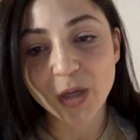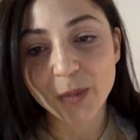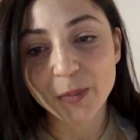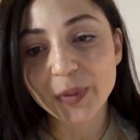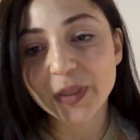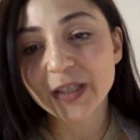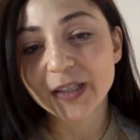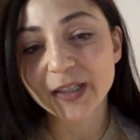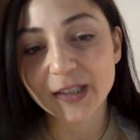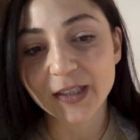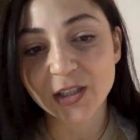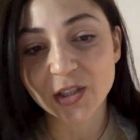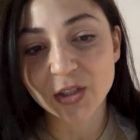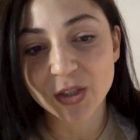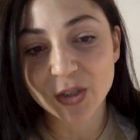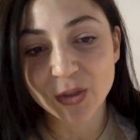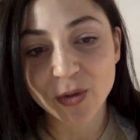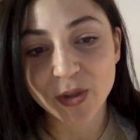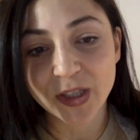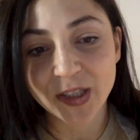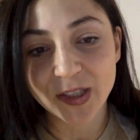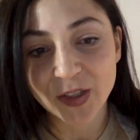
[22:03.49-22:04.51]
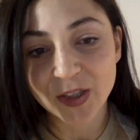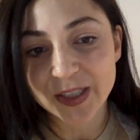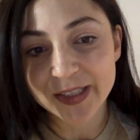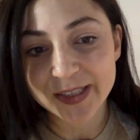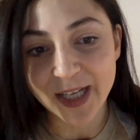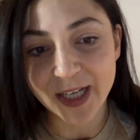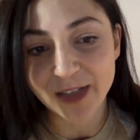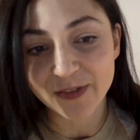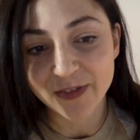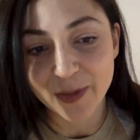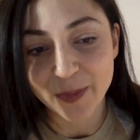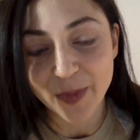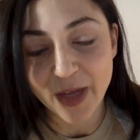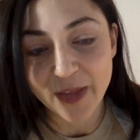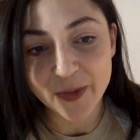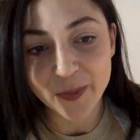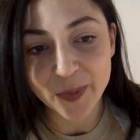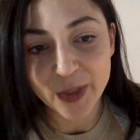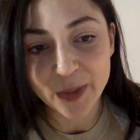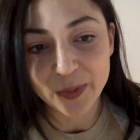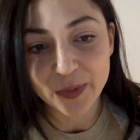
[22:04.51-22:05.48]
being a good lawyer looks like from
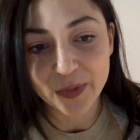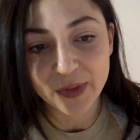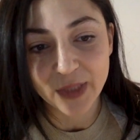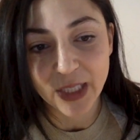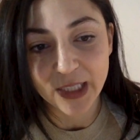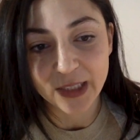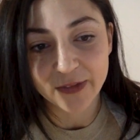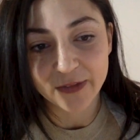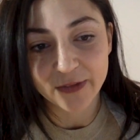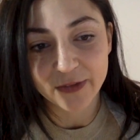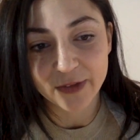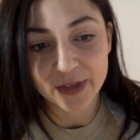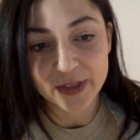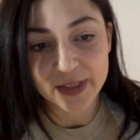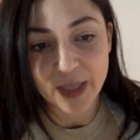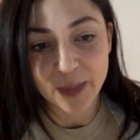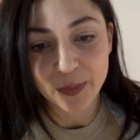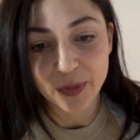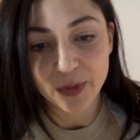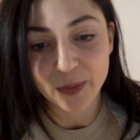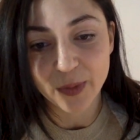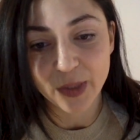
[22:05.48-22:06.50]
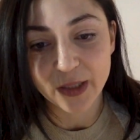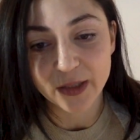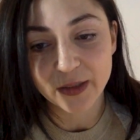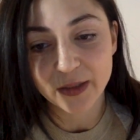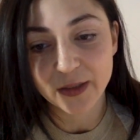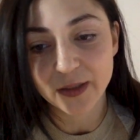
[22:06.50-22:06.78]
other people. Like, for example, my